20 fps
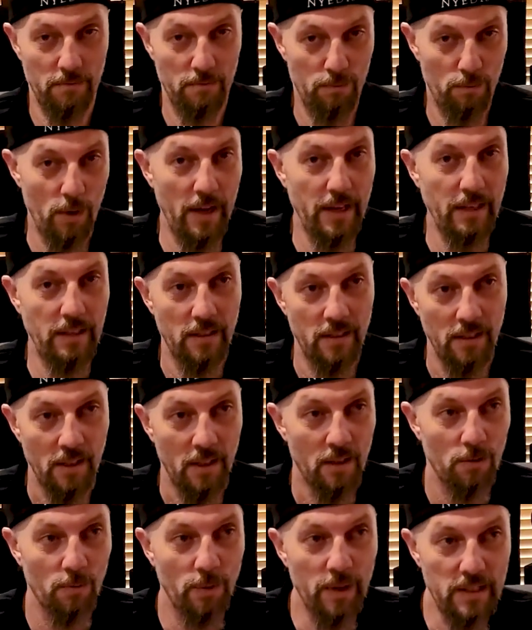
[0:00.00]
right
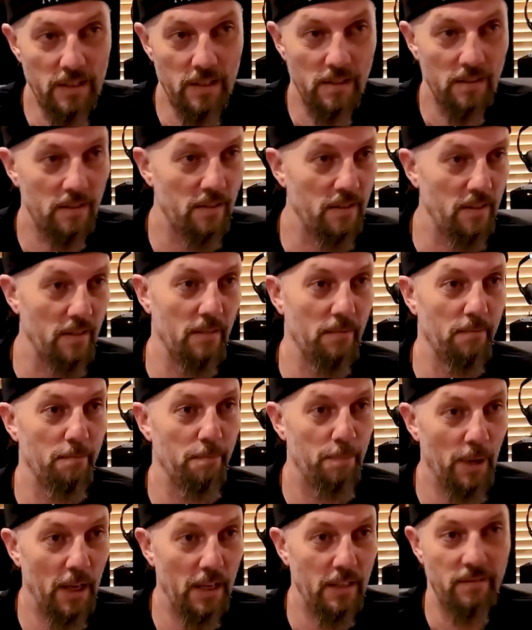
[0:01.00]
reasons,
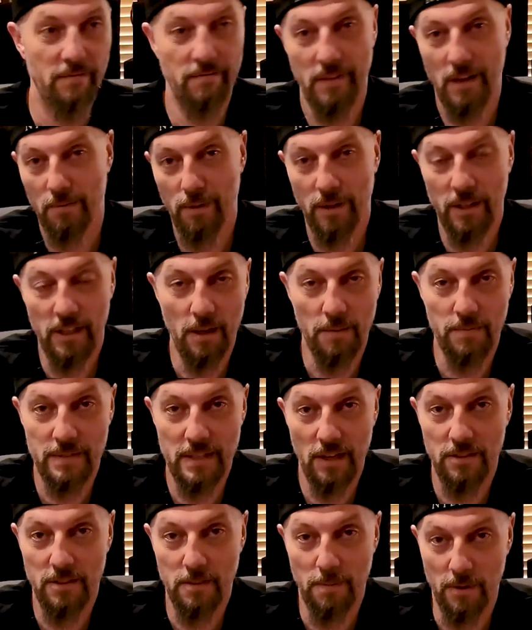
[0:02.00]
but it really comes
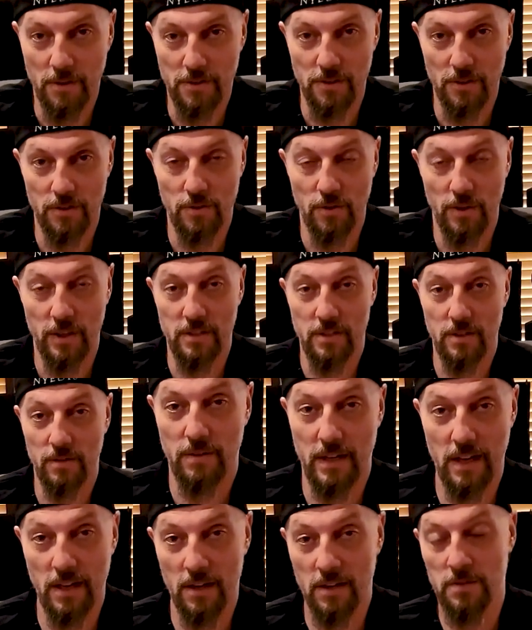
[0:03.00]
down to personal choice. So
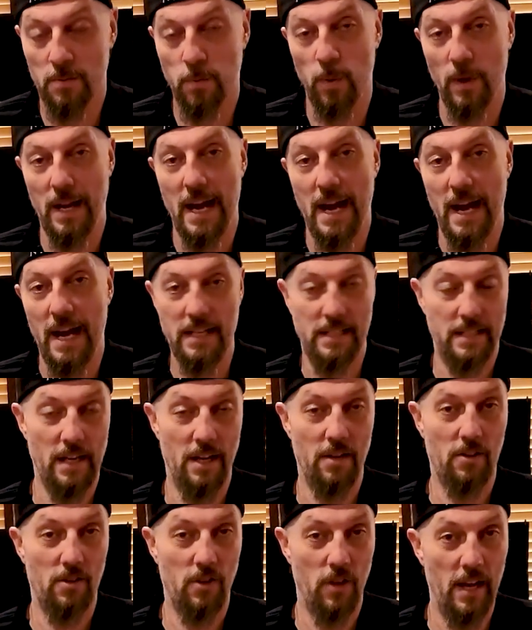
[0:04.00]
here's what I
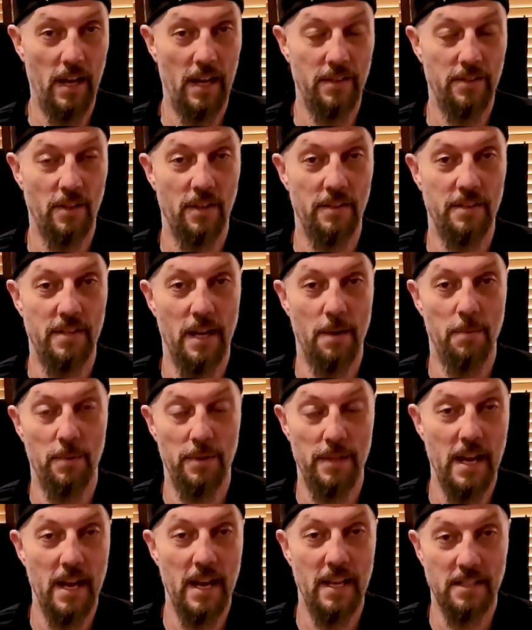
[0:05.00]
tell clients all the time when
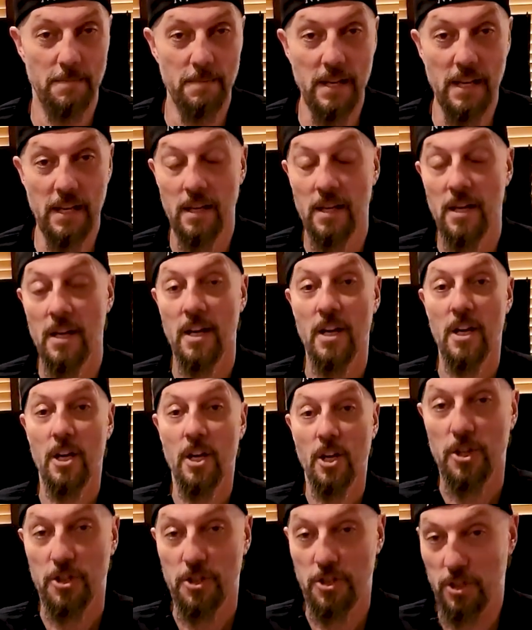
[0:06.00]
they ask me,
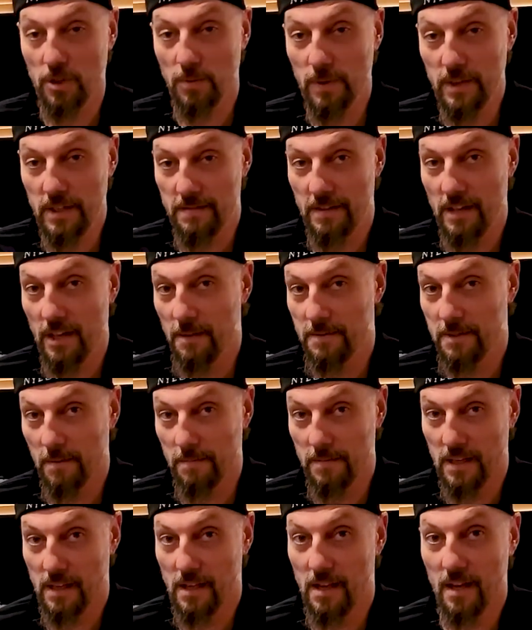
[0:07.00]
should we develop
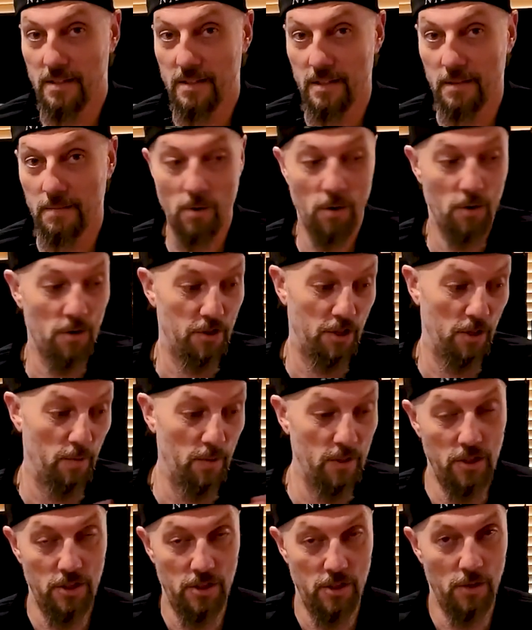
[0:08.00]
something custom or should we
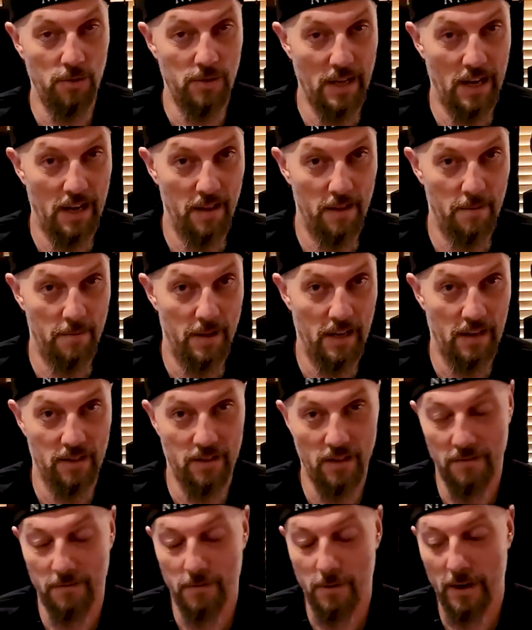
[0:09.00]
just use out-of-the-box
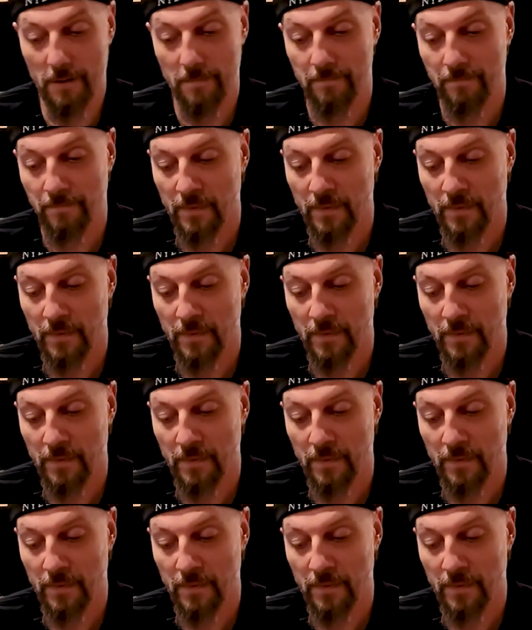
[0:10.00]
software?